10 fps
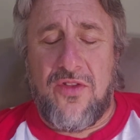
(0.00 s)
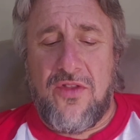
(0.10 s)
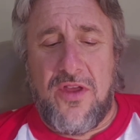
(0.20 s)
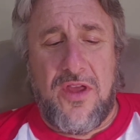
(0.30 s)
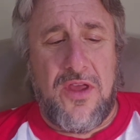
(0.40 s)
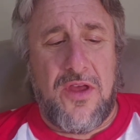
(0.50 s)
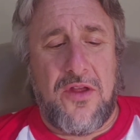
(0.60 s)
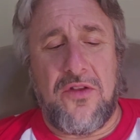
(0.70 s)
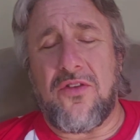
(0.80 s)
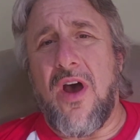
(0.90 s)
the
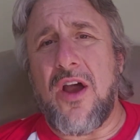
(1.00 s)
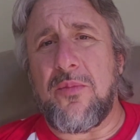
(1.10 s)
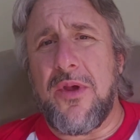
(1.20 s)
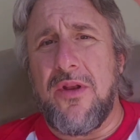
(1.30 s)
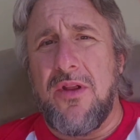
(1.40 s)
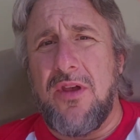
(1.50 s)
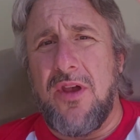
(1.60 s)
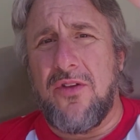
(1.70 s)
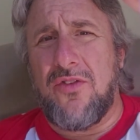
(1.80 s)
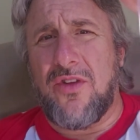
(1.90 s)
Dockman
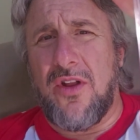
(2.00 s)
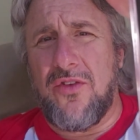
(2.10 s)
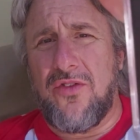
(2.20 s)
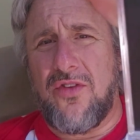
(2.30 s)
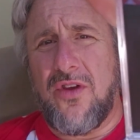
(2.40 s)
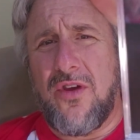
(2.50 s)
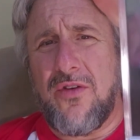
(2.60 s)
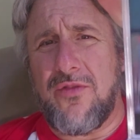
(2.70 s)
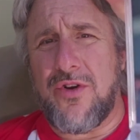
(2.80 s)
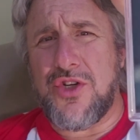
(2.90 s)
and Sons
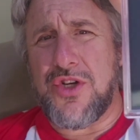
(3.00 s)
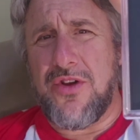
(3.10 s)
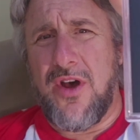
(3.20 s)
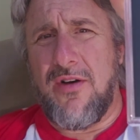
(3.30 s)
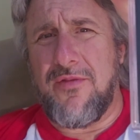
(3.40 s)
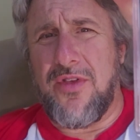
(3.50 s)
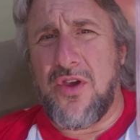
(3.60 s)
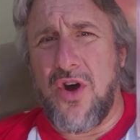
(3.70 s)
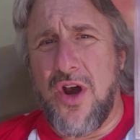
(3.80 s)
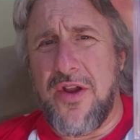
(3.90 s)
version of the
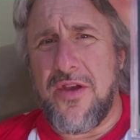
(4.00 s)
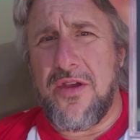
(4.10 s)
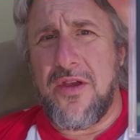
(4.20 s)
card,